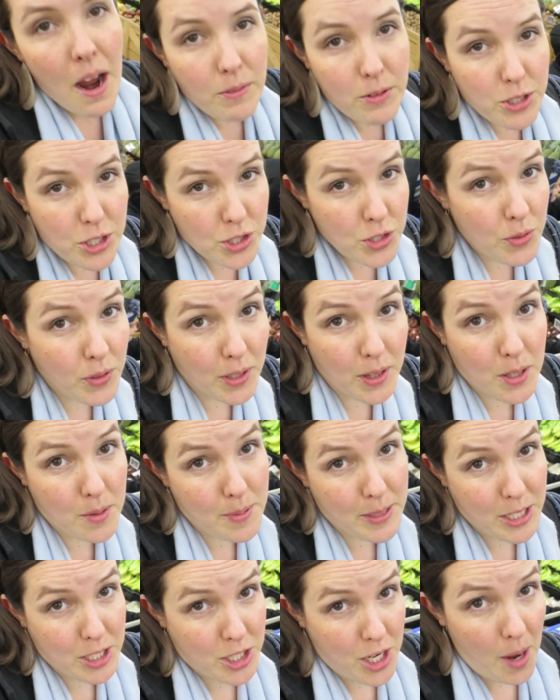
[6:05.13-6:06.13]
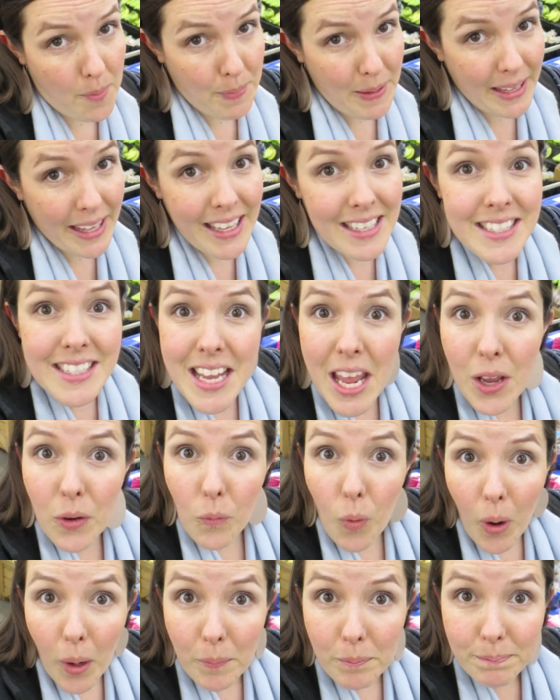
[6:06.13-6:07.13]
and we're just doing a little bit of shopping and
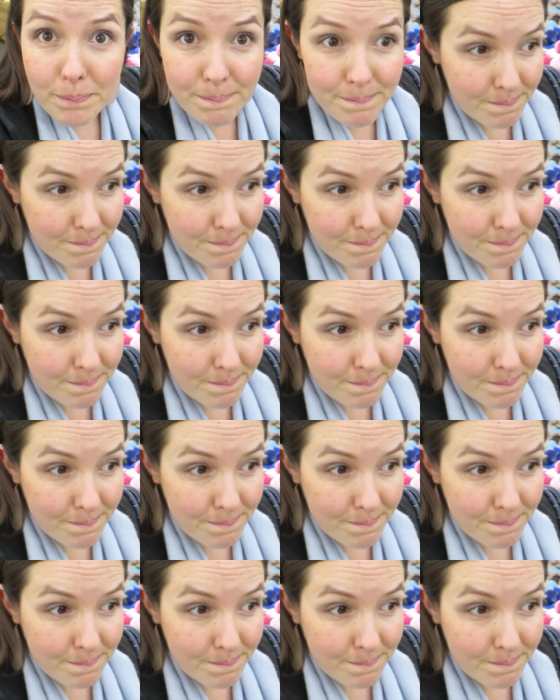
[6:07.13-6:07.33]
staying warm.